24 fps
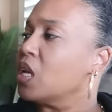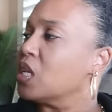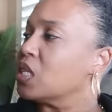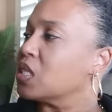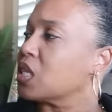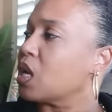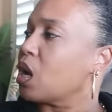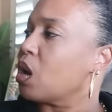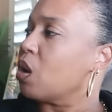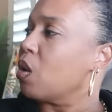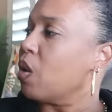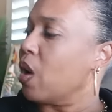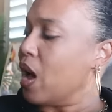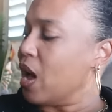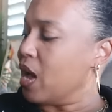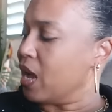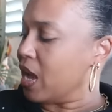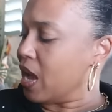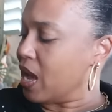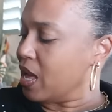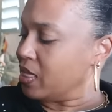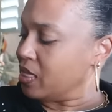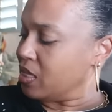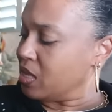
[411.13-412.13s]
So I
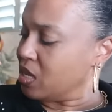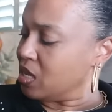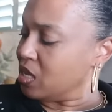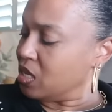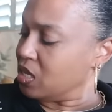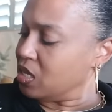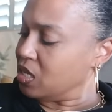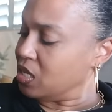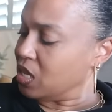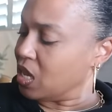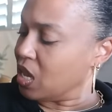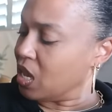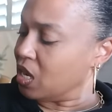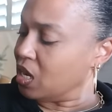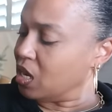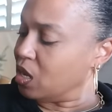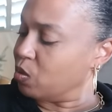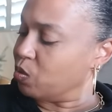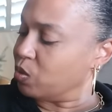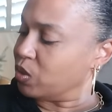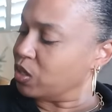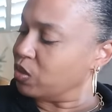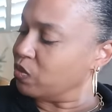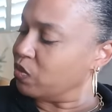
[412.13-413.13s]
got this. And
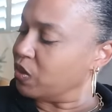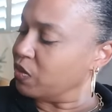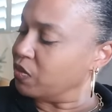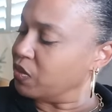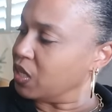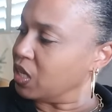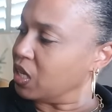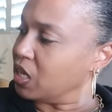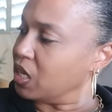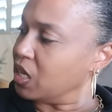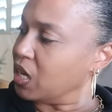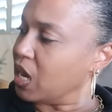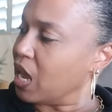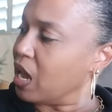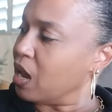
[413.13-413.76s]
it was fifteen